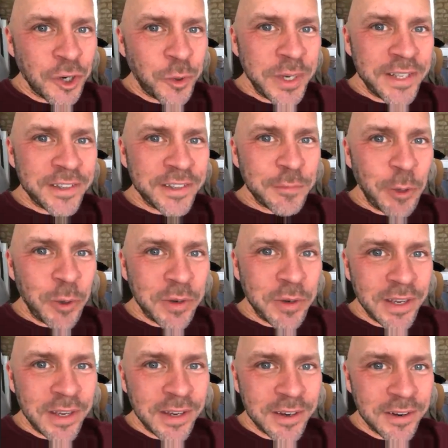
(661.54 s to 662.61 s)

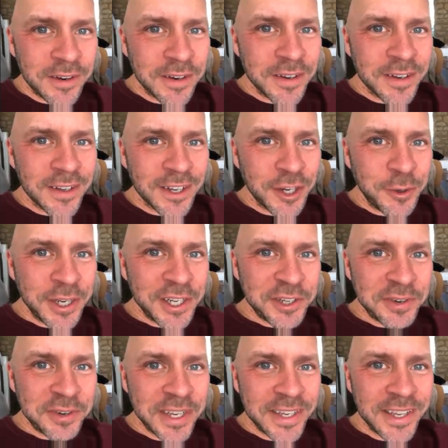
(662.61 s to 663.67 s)
smoking or quit
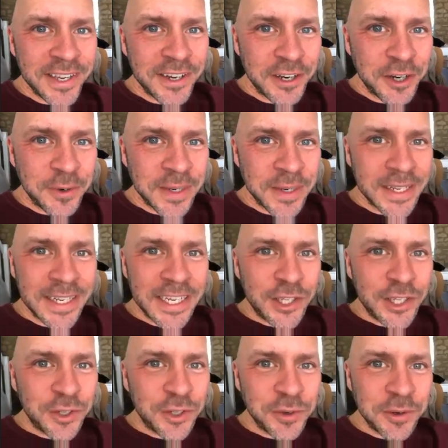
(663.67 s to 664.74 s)
drinking or quit eating
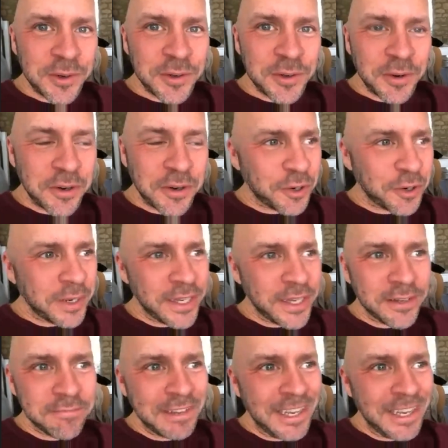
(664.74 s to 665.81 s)
sugar or quit
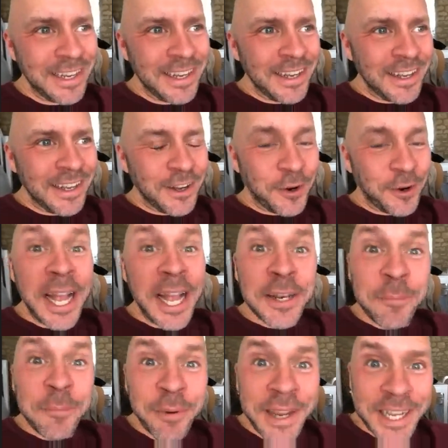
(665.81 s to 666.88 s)
or had a
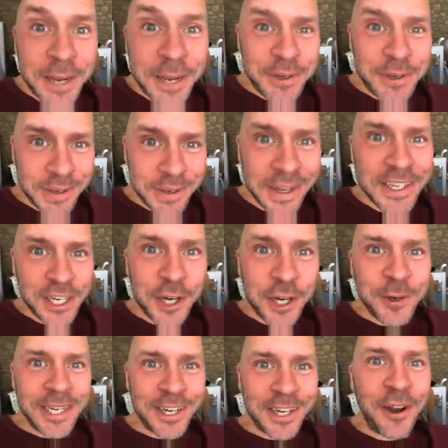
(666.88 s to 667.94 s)
breakup where you had to quit
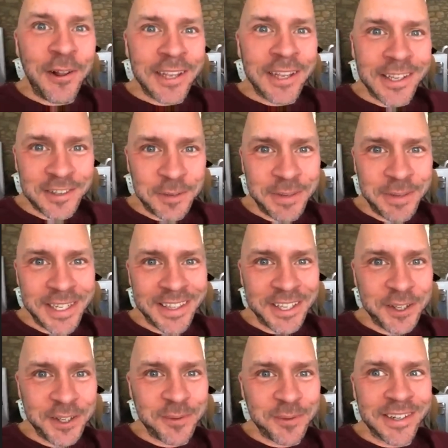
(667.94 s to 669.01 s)
calling somebody that
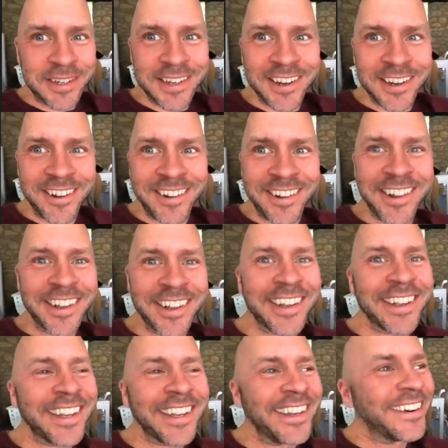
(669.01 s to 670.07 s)
you wanted to call,
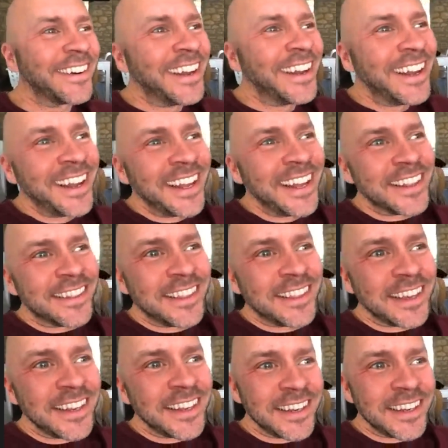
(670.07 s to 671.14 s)

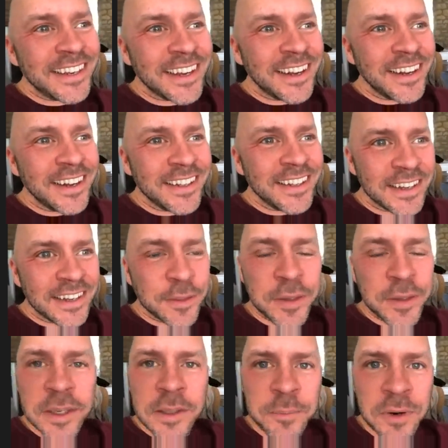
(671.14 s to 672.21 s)
then I think
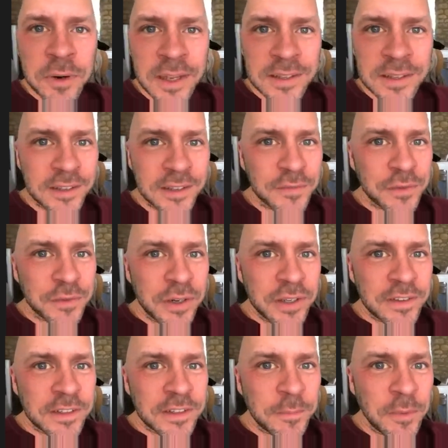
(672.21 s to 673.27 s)
the process is very
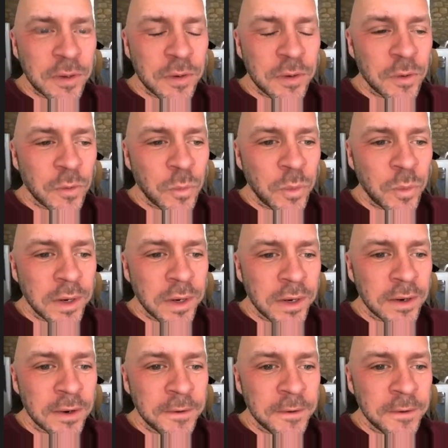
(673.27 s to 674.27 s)
similar, where